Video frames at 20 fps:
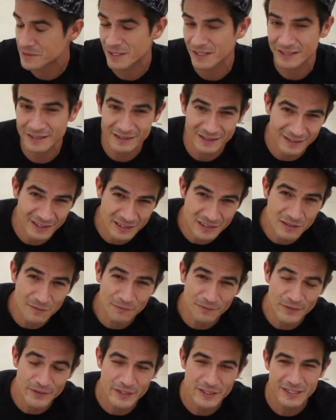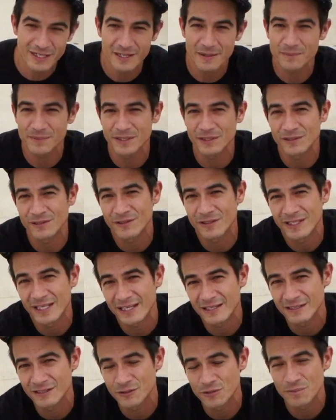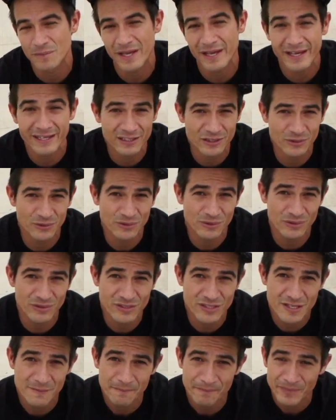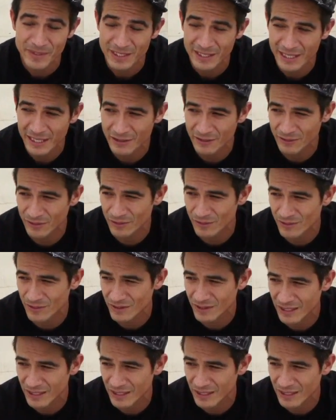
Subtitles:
like that's the first step to learning how to do manuals, how to learn